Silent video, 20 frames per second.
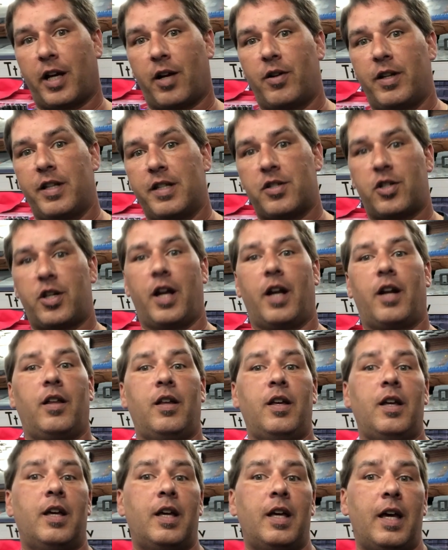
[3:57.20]
out his channel.
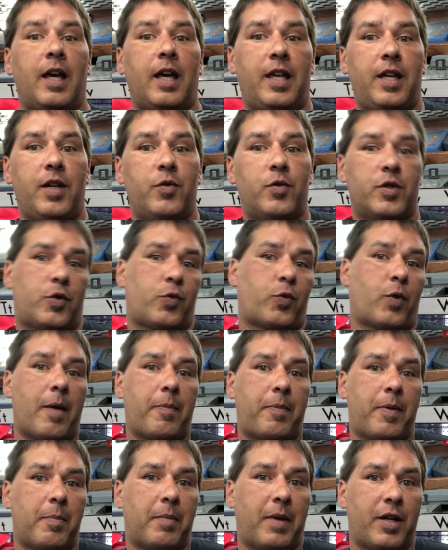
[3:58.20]
He was
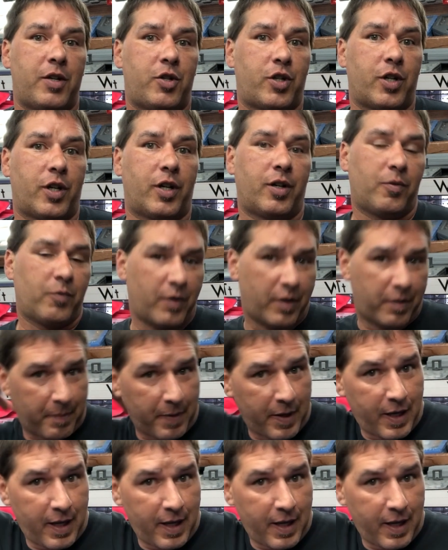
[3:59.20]
repping my shirt with my